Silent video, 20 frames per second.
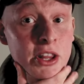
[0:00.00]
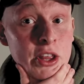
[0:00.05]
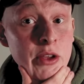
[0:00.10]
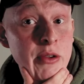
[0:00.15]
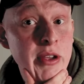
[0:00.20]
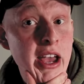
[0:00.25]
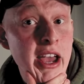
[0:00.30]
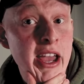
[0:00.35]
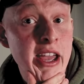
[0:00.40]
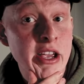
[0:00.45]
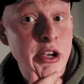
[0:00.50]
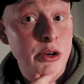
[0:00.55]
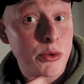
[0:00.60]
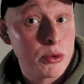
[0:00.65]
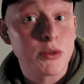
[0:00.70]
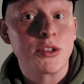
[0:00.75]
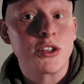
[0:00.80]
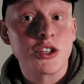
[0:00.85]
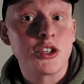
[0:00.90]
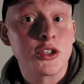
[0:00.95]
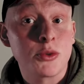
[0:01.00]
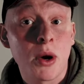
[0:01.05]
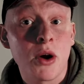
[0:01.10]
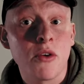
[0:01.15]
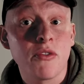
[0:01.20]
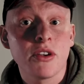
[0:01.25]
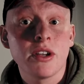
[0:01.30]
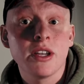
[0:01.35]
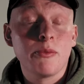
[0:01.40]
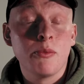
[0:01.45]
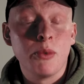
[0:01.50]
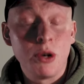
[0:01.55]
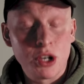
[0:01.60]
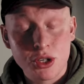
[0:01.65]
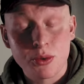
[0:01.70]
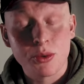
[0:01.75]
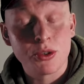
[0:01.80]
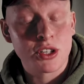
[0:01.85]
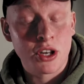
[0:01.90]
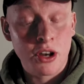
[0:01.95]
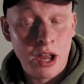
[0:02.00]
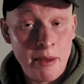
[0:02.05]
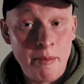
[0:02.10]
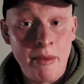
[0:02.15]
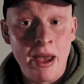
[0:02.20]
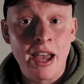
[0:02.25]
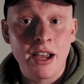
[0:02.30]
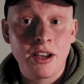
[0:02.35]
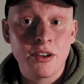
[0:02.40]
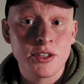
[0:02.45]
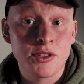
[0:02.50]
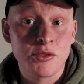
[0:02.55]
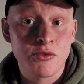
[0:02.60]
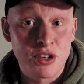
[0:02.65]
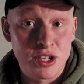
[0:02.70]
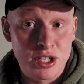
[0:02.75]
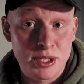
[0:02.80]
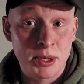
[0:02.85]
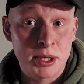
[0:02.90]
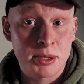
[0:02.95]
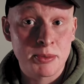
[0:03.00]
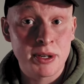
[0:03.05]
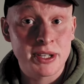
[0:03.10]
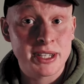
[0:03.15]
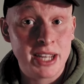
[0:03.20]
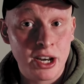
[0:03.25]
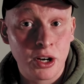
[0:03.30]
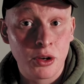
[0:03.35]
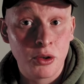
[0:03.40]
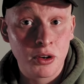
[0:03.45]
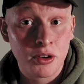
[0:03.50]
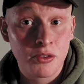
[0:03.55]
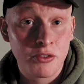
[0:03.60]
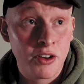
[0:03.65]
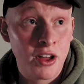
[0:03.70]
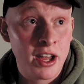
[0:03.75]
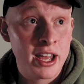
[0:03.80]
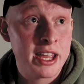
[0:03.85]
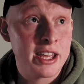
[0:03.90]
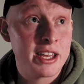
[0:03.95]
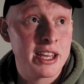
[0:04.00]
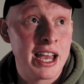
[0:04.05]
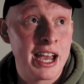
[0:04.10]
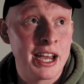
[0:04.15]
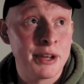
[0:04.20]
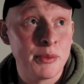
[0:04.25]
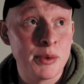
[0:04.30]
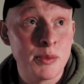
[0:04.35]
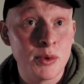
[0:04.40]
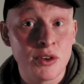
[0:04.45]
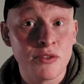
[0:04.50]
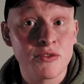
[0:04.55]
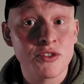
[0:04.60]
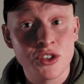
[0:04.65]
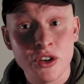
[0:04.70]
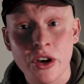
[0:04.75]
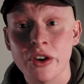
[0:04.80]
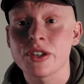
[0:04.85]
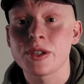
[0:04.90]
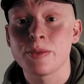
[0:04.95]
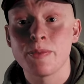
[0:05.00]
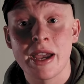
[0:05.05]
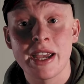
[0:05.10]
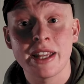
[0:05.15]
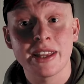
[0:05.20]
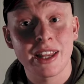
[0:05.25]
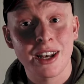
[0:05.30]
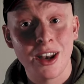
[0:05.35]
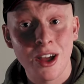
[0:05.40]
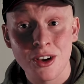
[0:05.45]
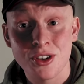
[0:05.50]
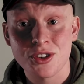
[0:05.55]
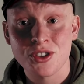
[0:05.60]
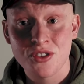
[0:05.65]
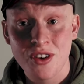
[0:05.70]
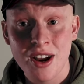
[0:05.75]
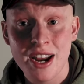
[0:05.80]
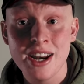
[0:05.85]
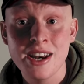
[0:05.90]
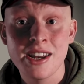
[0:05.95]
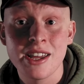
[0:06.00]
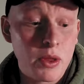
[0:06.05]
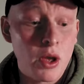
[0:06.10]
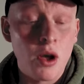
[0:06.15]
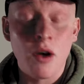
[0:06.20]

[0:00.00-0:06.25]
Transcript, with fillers: in the UK quarter to 12, which was a nightmare because it was originally supposed to be a 10 o'clock flight and we would have just made the last train.